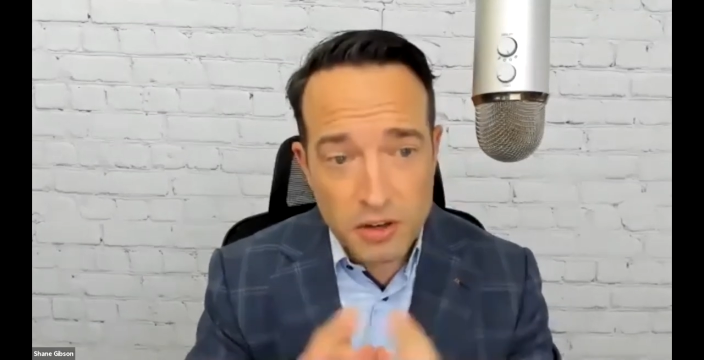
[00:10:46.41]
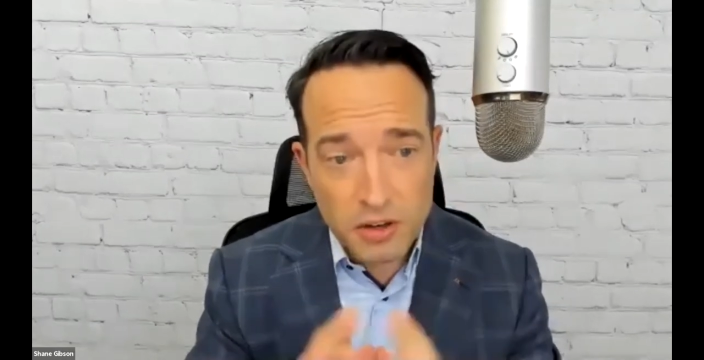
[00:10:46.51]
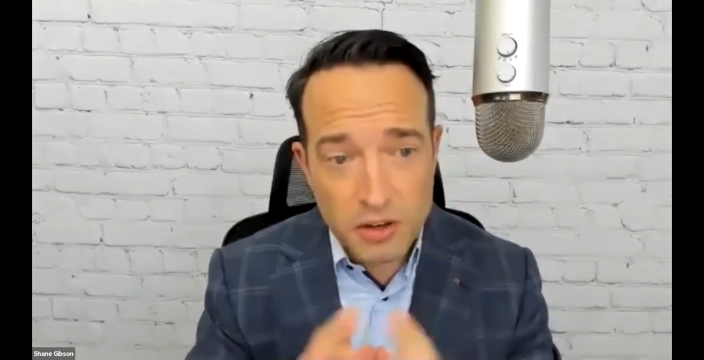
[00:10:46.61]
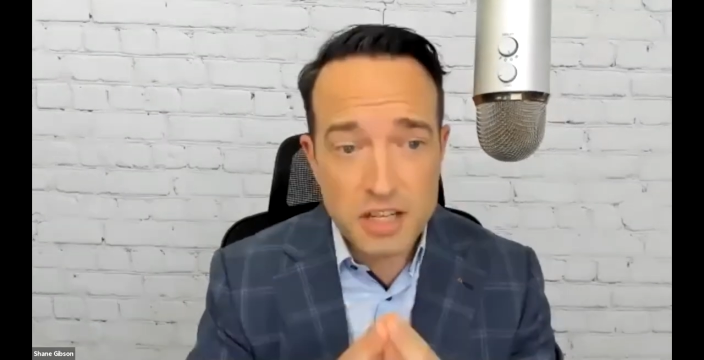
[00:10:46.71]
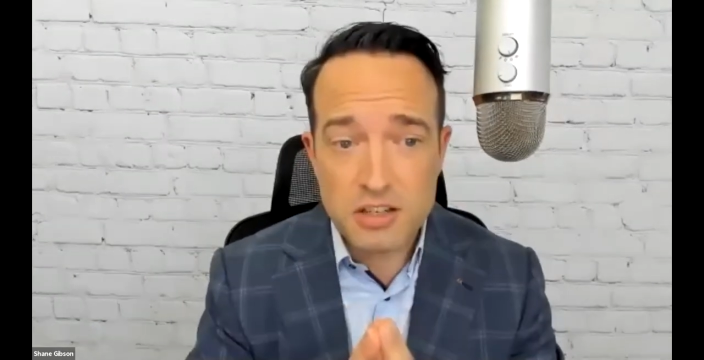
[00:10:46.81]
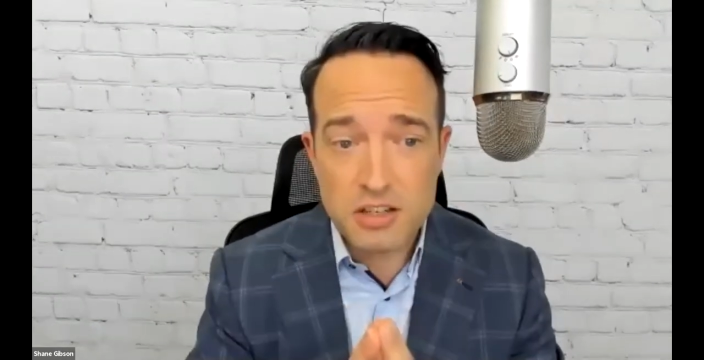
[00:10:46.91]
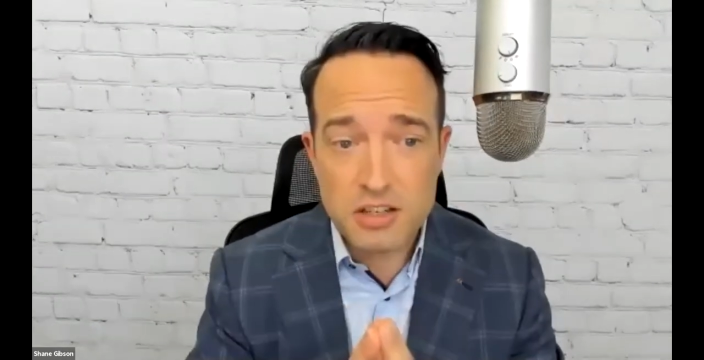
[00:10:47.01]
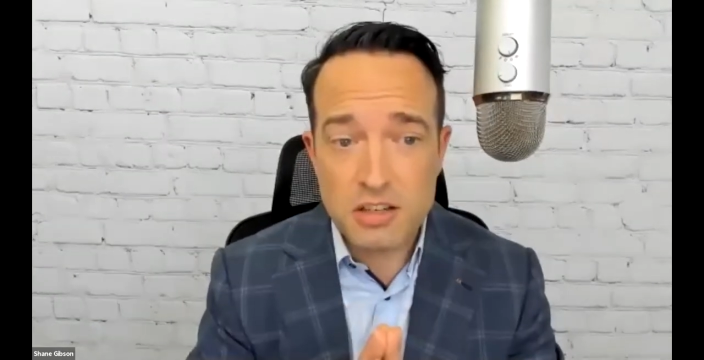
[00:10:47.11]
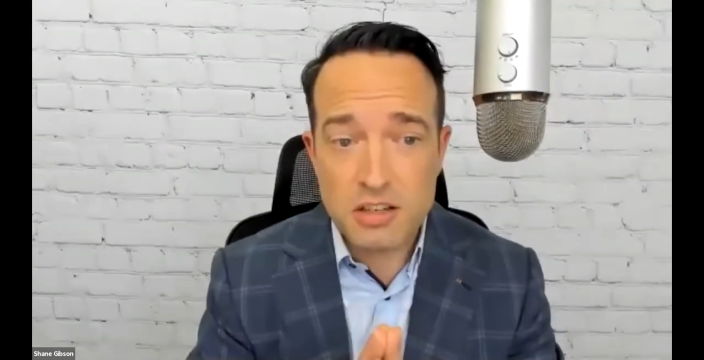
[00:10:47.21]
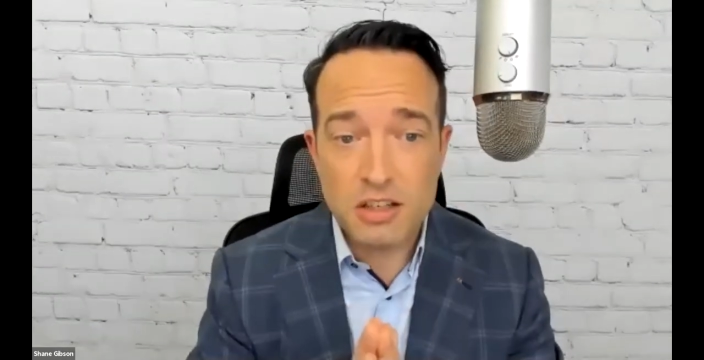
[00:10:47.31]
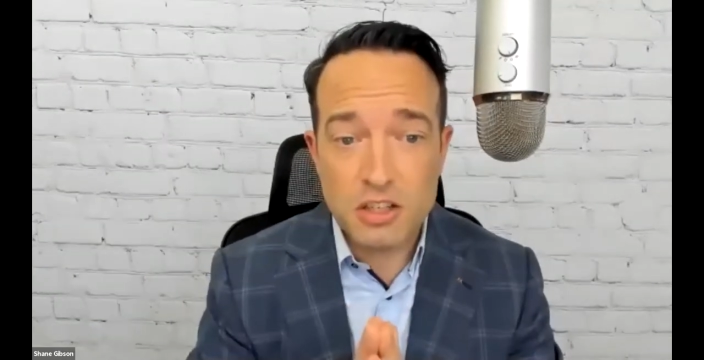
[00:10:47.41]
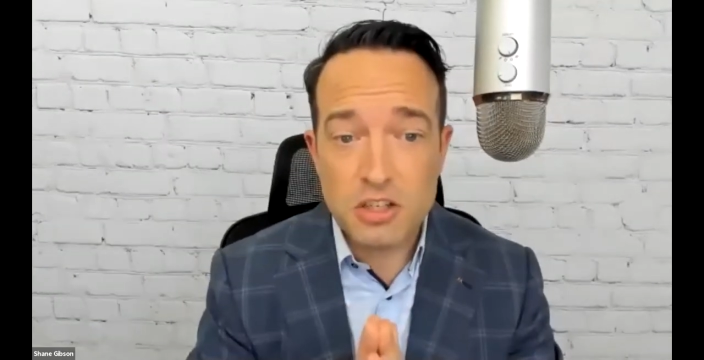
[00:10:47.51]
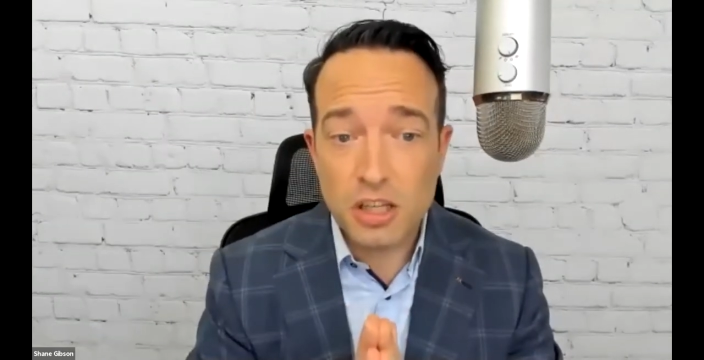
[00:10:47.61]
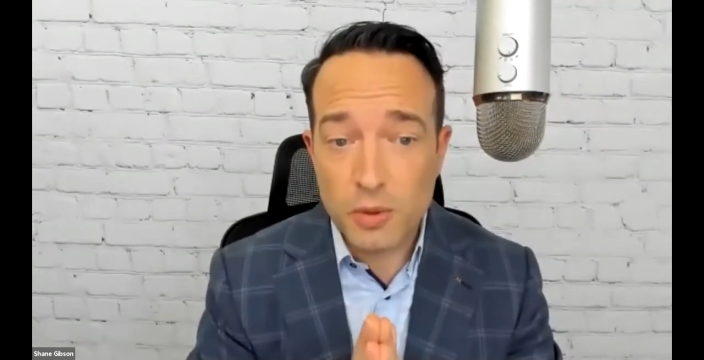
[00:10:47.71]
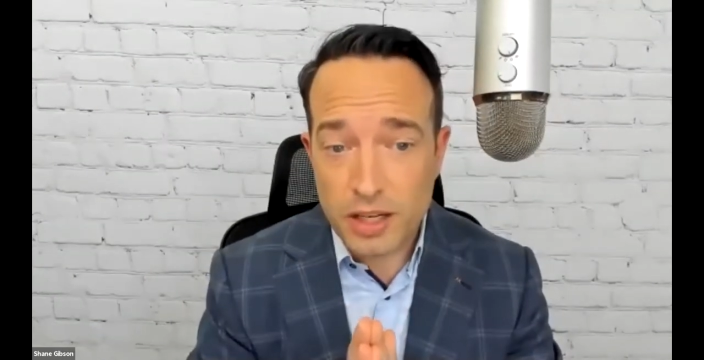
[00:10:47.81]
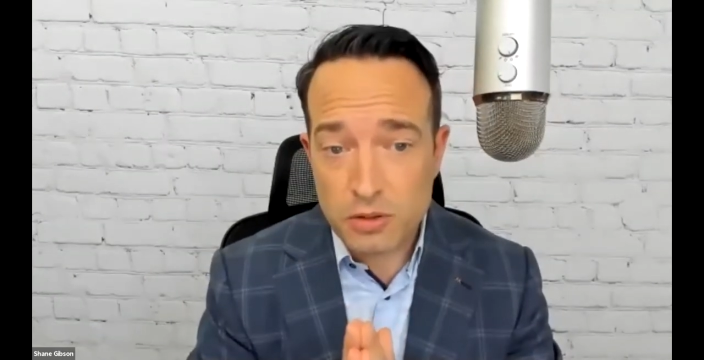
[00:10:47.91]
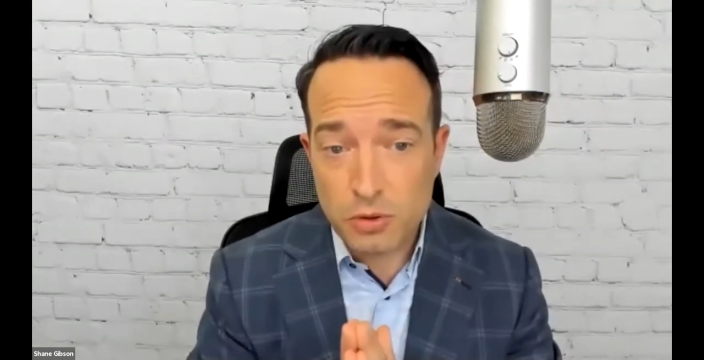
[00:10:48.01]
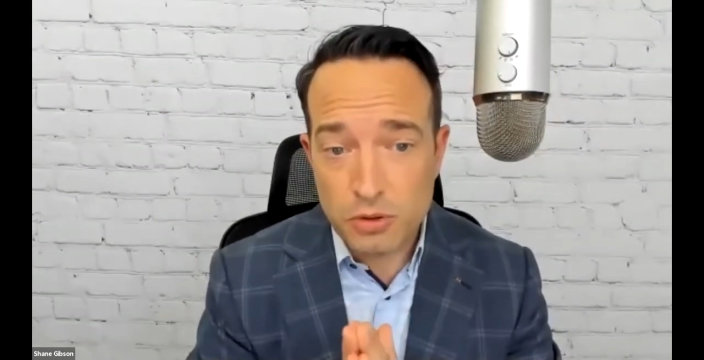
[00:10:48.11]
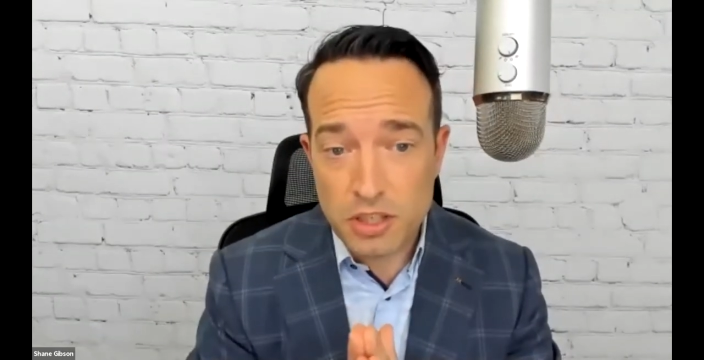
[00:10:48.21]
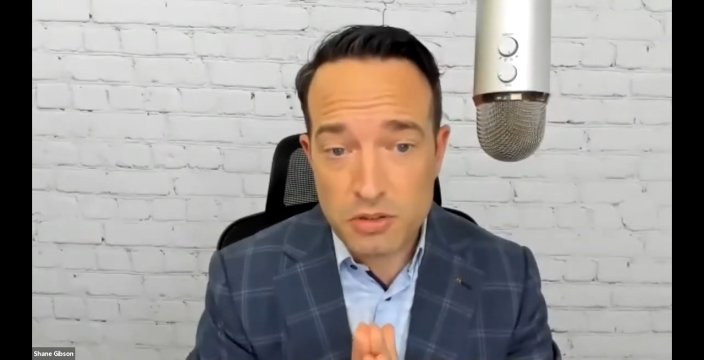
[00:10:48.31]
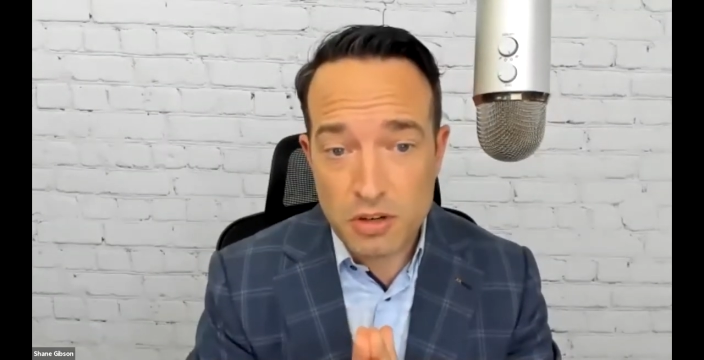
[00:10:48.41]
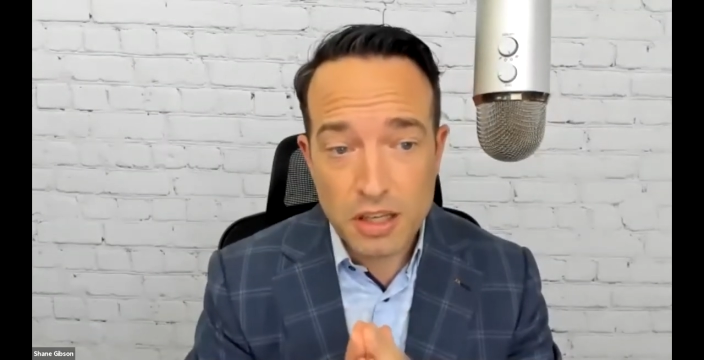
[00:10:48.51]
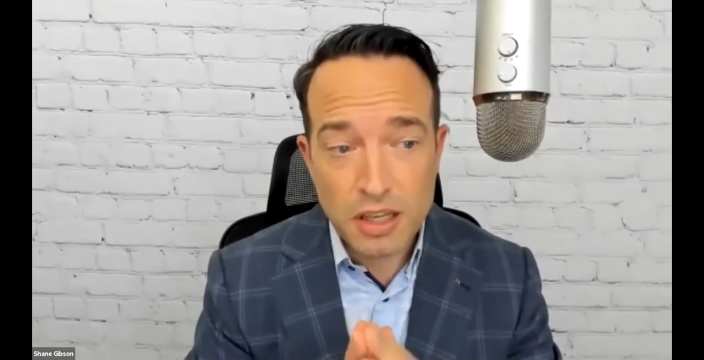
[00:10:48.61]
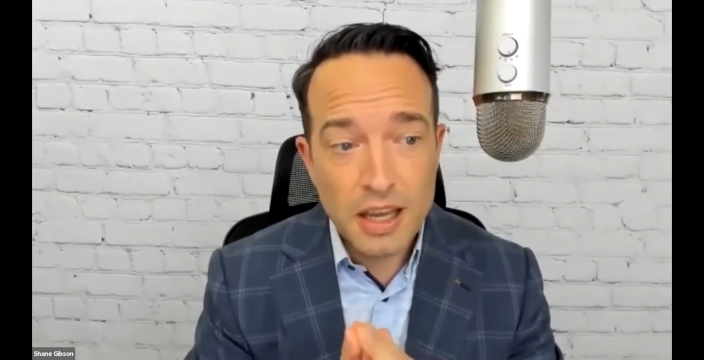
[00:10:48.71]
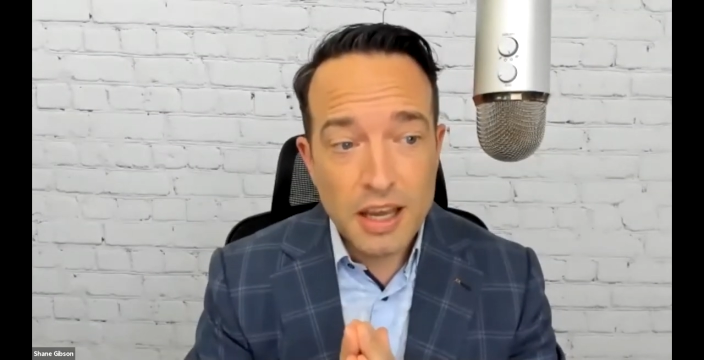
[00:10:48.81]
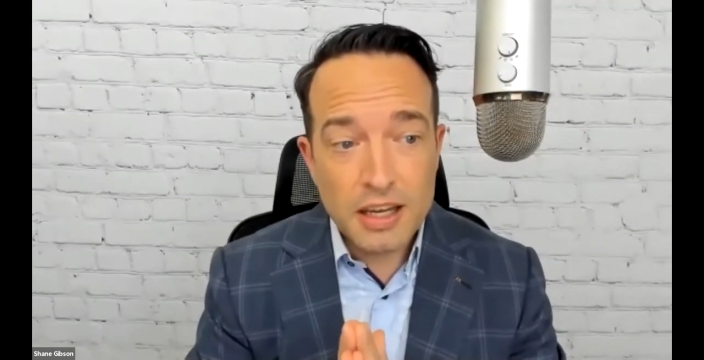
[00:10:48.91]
as an education assistant in the Chilliwack School District.